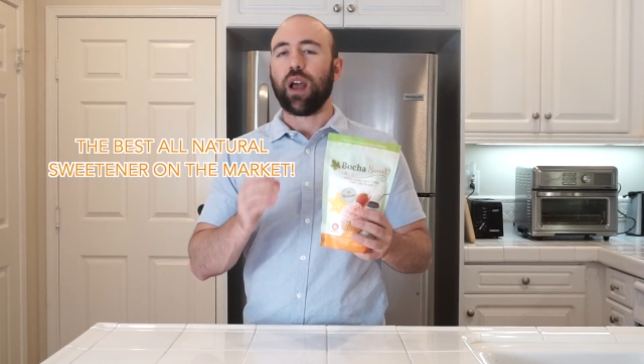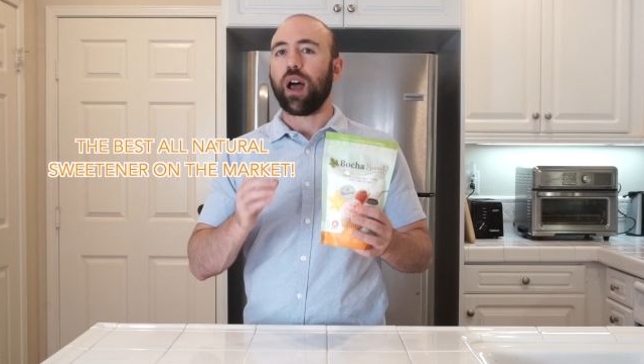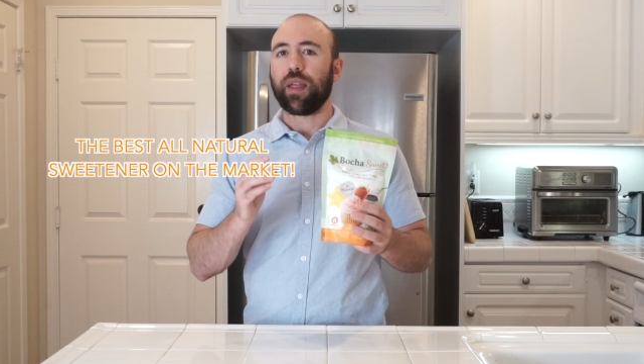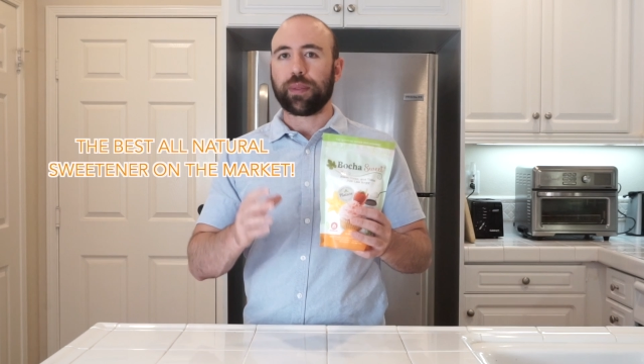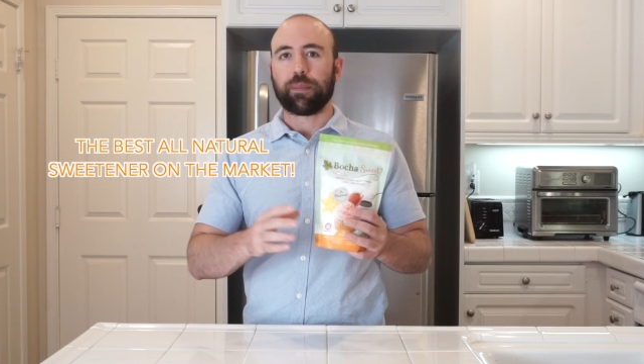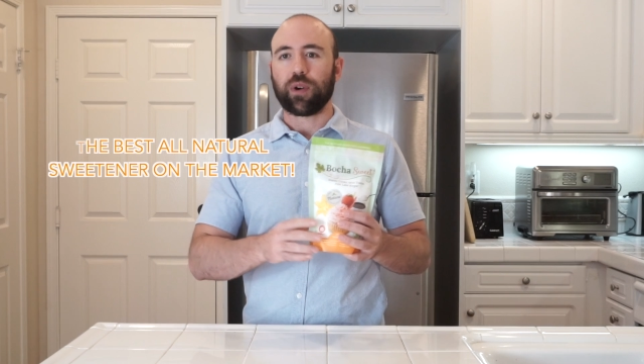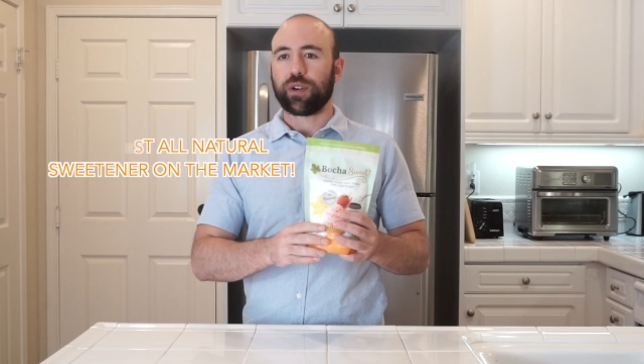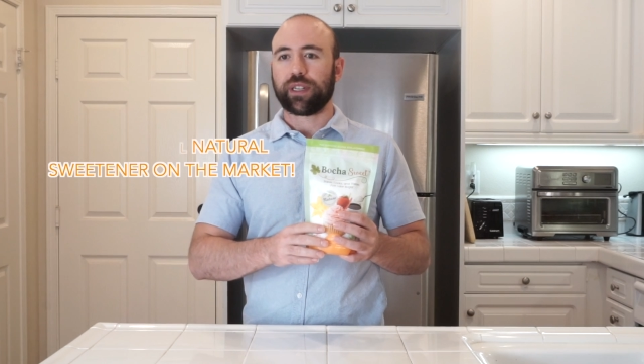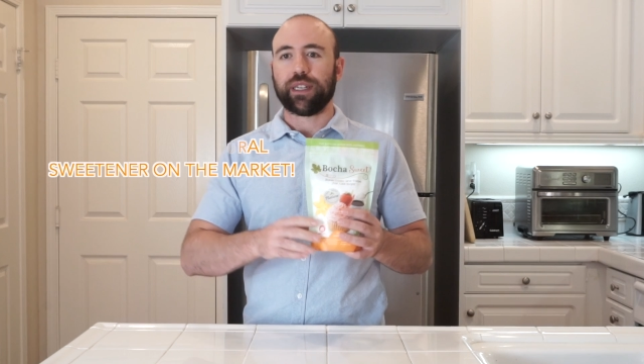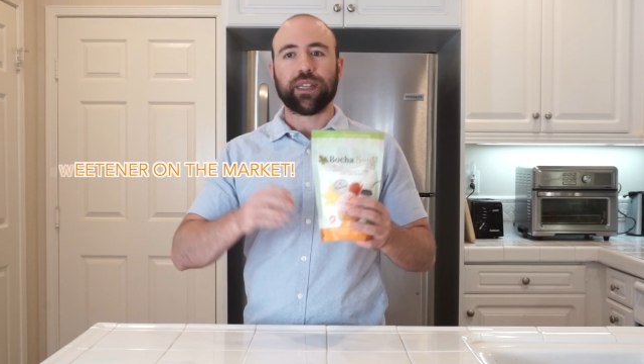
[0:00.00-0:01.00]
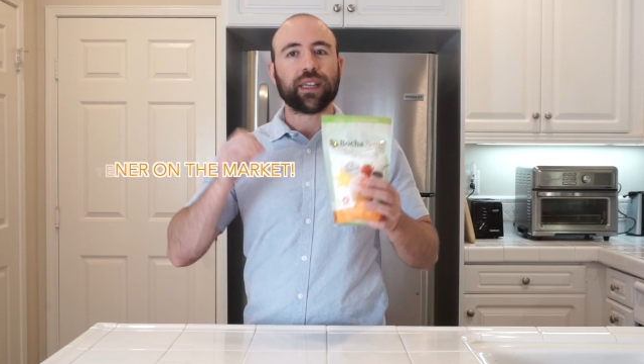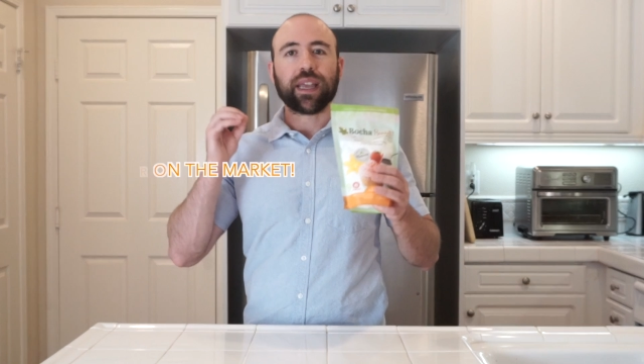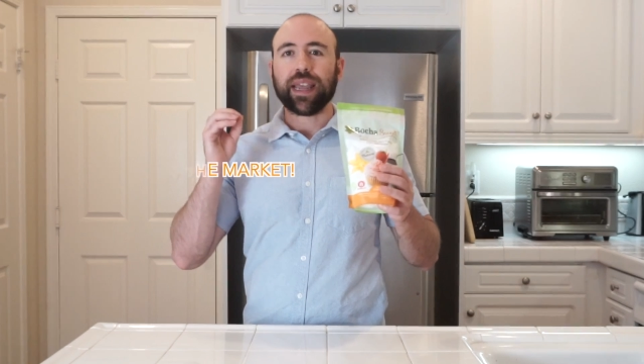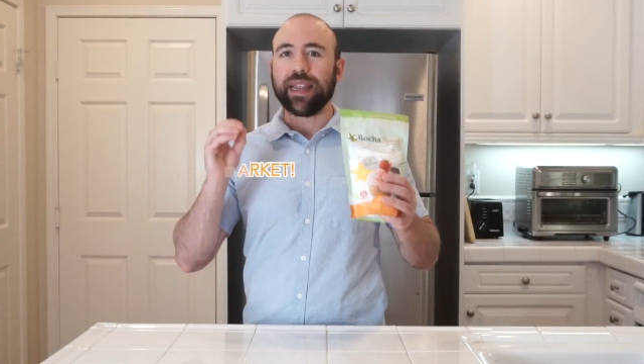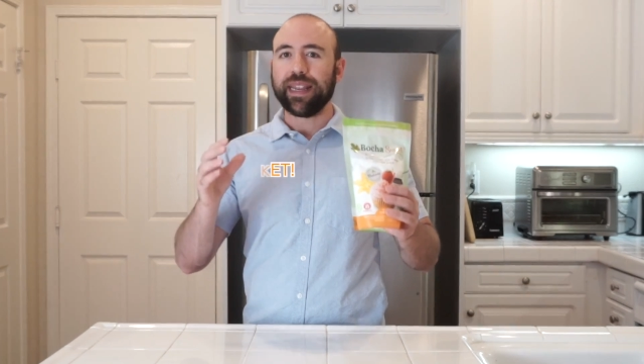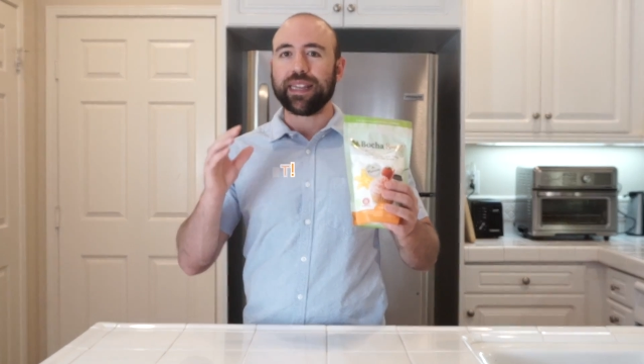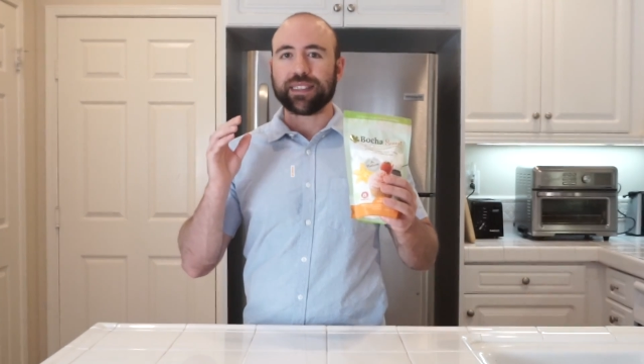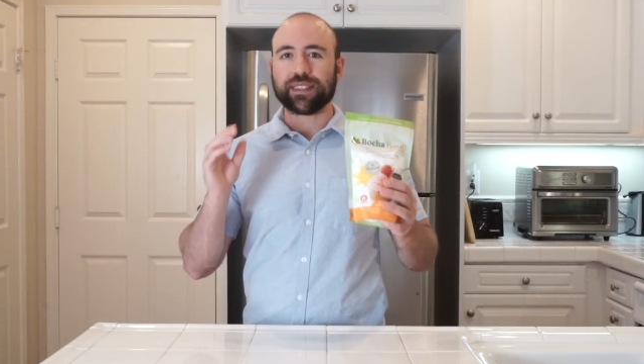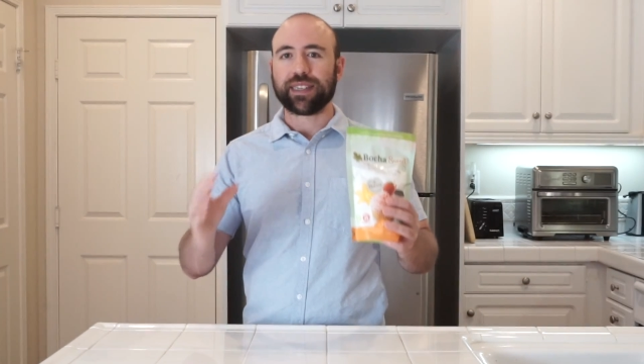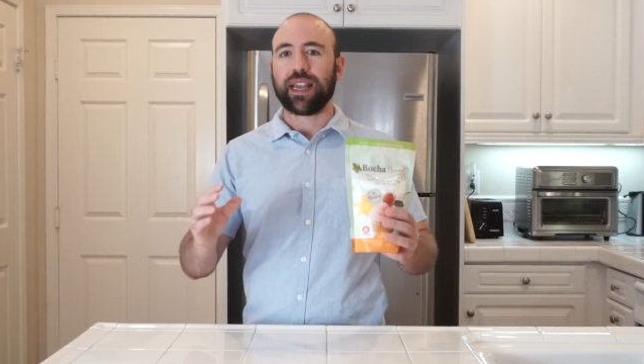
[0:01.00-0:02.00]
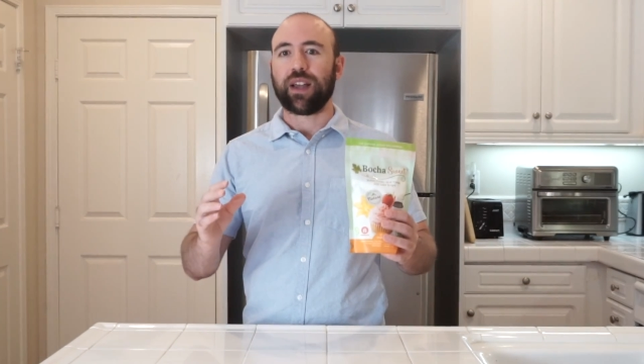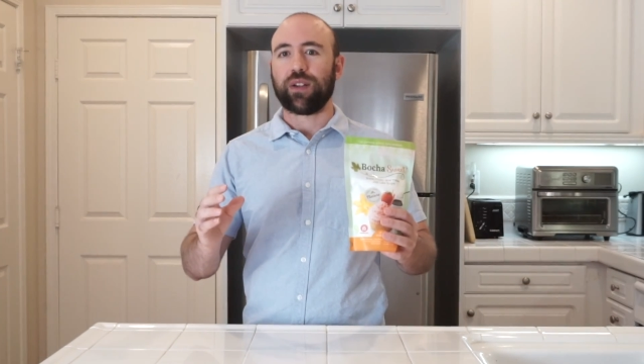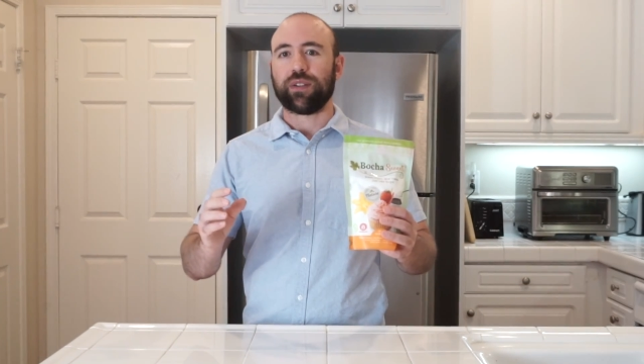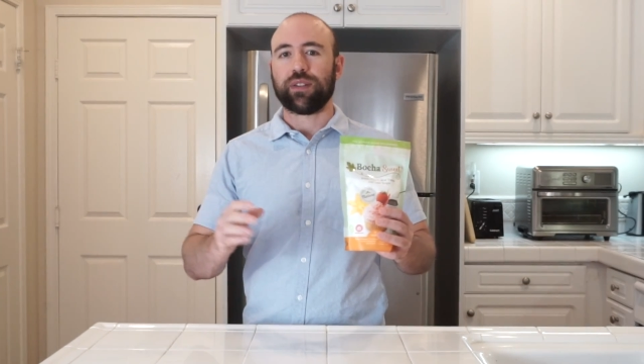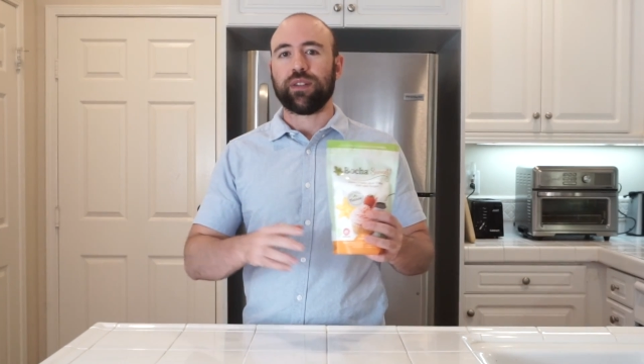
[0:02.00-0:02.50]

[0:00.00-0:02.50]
on the market, hands down.